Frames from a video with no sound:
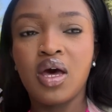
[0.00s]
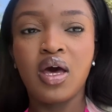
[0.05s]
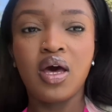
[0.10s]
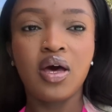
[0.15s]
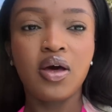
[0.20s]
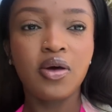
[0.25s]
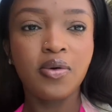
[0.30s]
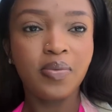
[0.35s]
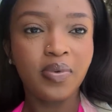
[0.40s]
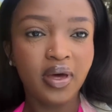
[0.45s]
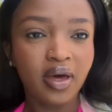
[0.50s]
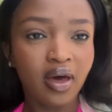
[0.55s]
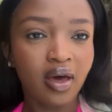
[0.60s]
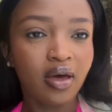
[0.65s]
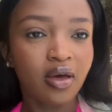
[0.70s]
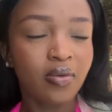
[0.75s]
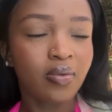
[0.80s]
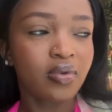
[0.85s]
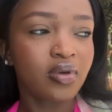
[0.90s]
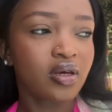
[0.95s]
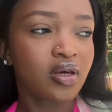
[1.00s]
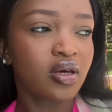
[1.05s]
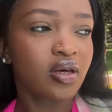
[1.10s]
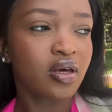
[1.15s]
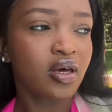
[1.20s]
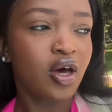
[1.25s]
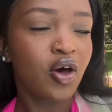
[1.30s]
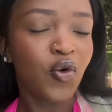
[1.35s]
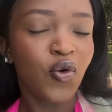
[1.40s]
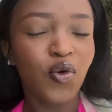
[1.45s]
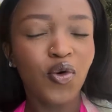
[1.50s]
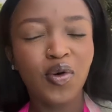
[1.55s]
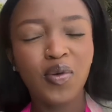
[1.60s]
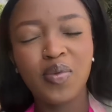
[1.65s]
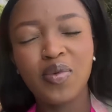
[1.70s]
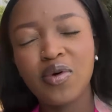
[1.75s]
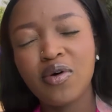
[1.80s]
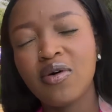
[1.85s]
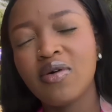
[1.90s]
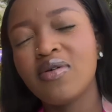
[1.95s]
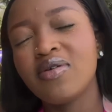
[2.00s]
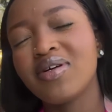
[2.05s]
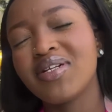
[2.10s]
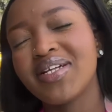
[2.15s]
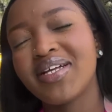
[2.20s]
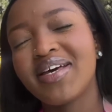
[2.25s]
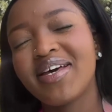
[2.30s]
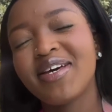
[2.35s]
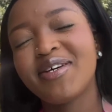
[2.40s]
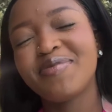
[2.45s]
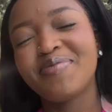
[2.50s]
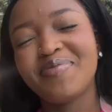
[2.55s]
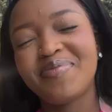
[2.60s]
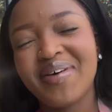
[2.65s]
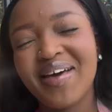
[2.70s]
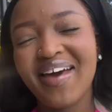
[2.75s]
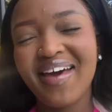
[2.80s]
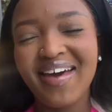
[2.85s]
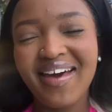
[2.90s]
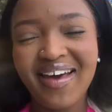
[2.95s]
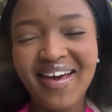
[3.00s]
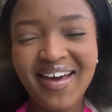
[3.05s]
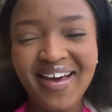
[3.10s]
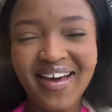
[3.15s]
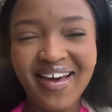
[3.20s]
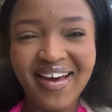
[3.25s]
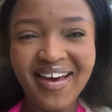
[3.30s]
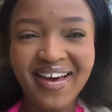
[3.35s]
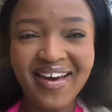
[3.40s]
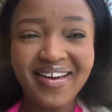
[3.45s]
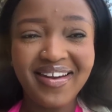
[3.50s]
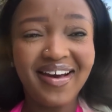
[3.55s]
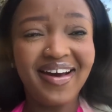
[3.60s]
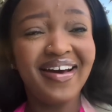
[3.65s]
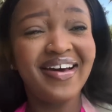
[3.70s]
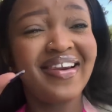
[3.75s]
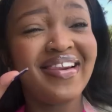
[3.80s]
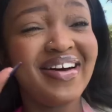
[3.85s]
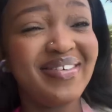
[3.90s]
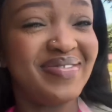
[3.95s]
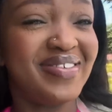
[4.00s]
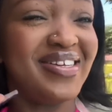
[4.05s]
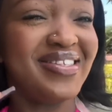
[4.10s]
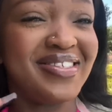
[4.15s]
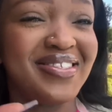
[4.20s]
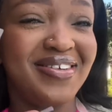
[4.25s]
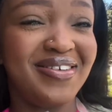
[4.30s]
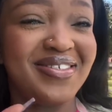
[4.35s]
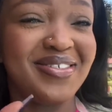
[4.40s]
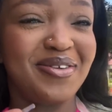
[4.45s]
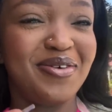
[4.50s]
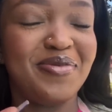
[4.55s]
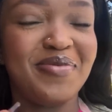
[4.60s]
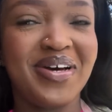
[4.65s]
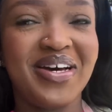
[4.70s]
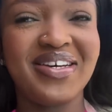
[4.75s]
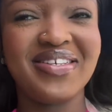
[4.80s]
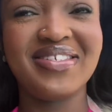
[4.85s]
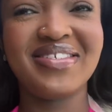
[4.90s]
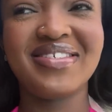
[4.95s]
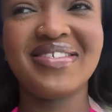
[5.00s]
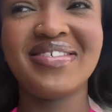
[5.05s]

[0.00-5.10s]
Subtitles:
Oh, baby. Oh, mujer. I love that song so much.